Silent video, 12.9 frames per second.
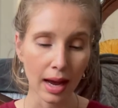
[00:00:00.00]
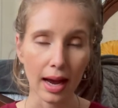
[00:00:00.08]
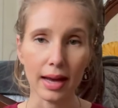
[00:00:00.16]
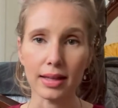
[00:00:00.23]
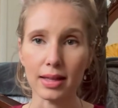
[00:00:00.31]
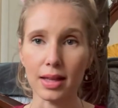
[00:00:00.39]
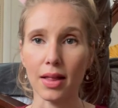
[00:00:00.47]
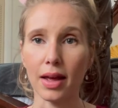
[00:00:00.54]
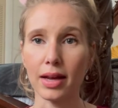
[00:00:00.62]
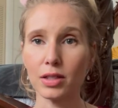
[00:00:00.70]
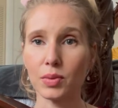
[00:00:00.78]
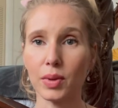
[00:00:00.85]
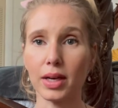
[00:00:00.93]
And then the
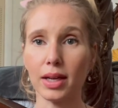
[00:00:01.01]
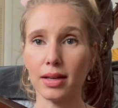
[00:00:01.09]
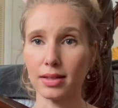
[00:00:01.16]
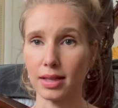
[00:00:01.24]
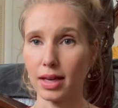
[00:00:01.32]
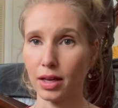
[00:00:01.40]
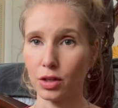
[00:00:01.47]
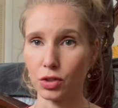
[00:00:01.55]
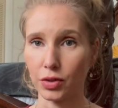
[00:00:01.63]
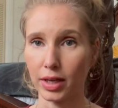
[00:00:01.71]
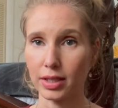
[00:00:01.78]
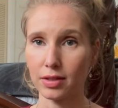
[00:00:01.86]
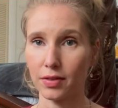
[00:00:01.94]
last one is getting
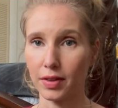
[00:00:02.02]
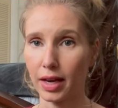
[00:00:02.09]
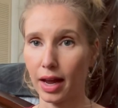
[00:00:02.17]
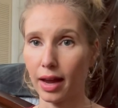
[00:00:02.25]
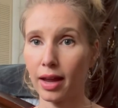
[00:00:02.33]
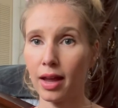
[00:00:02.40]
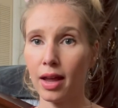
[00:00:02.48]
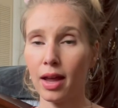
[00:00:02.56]
dressed for the day.